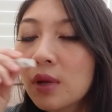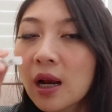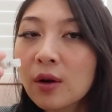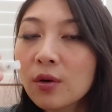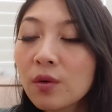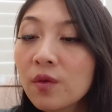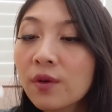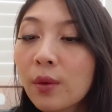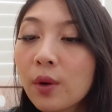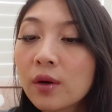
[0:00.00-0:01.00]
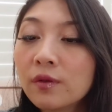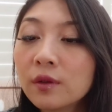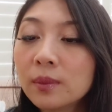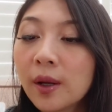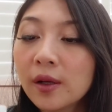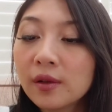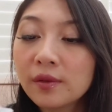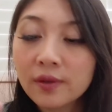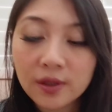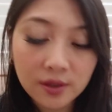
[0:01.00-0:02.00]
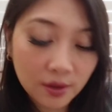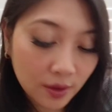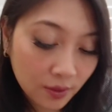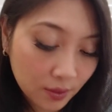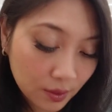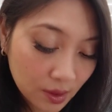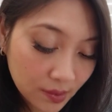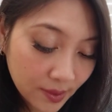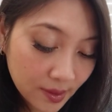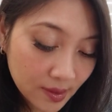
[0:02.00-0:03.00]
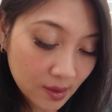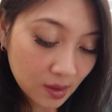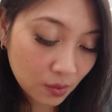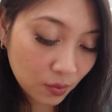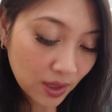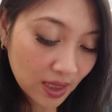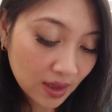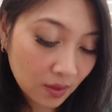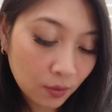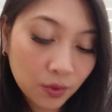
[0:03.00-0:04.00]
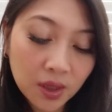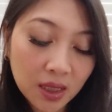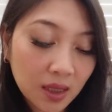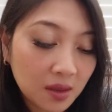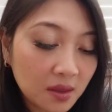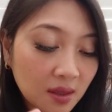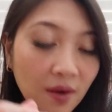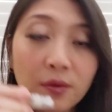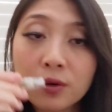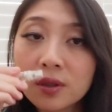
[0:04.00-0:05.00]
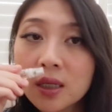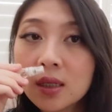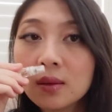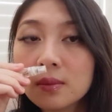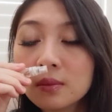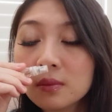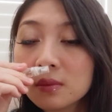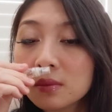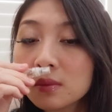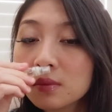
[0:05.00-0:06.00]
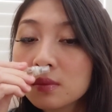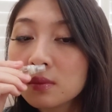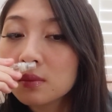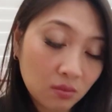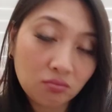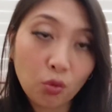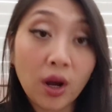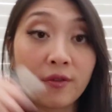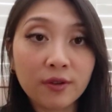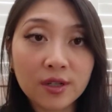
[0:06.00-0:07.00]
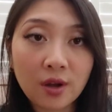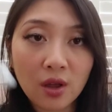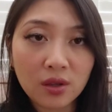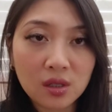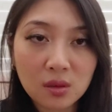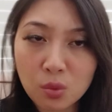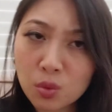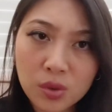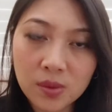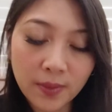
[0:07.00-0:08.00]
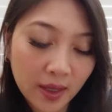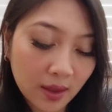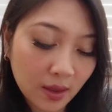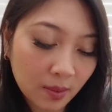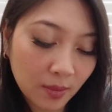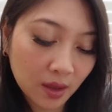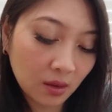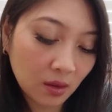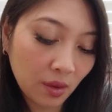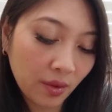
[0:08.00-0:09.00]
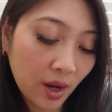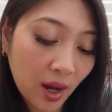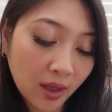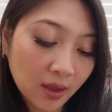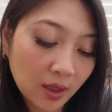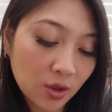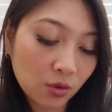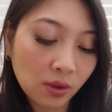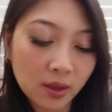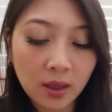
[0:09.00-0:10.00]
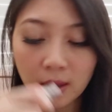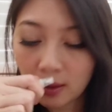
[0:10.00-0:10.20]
But I don't know if I want a full bottle of this, you know? It smells sweet and woody and saffrony. When I first got this, it smelled like men cologne and I didn't enjoy it.